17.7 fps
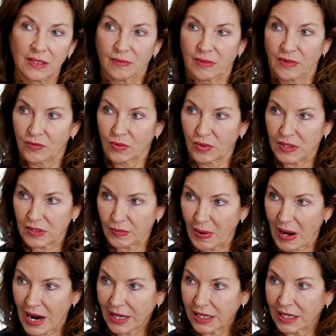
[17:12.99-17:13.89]
before it's
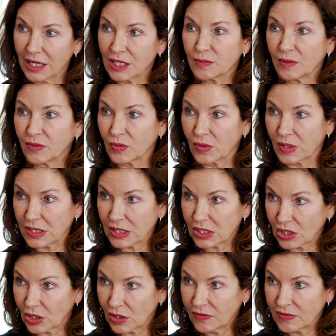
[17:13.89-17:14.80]
packaged, before it's
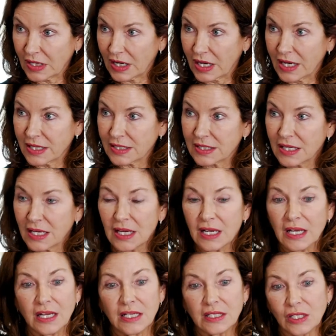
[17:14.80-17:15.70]
served to us.
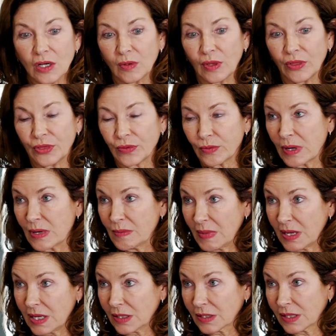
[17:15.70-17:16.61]
So in 3
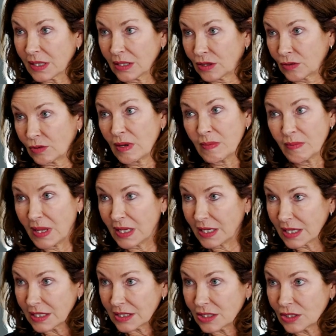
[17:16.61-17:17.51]

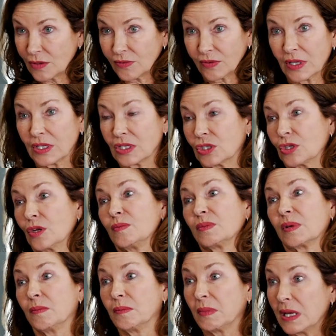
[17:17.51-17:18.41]
minutes, you've
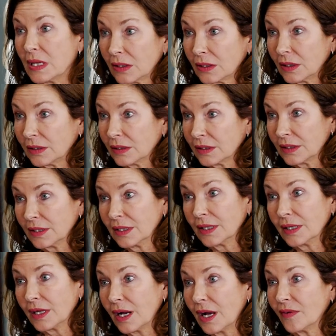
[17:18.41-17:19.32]
consumed a meal
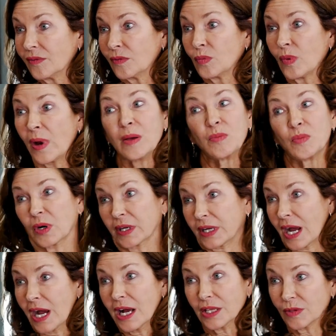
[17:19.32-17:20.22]
of way more
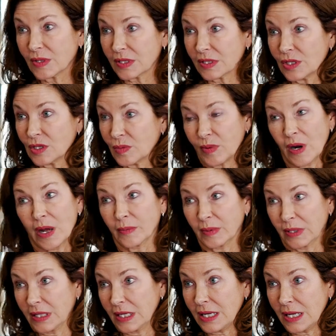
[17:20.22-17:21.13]
calories than you
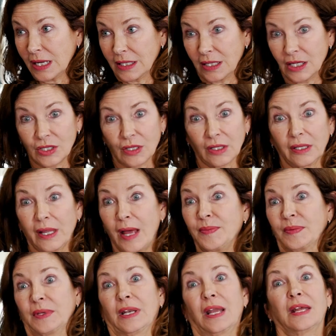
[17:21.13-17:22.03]
probably need, and your
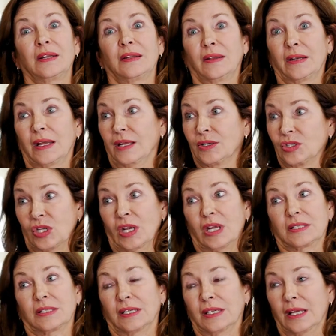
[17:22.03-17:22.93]
leptin hadn't had a
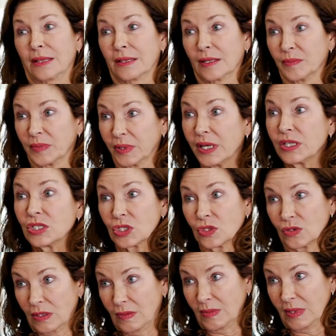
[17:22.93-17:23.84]
chance to get in the
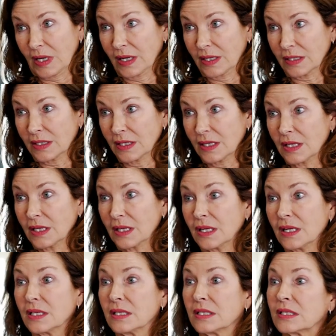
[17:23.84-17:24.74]
bloodstream yet.
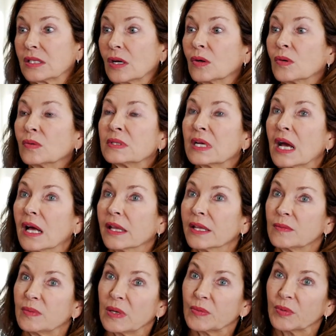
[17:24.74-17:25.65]
So
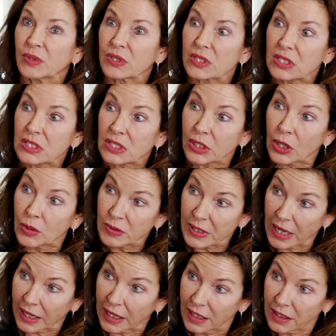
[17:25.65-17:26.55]
telling people to slow
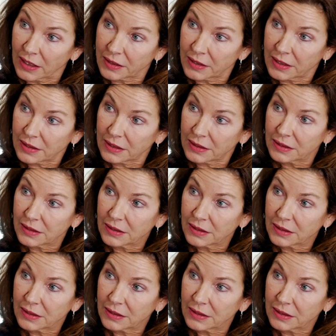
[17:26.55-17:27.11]
down,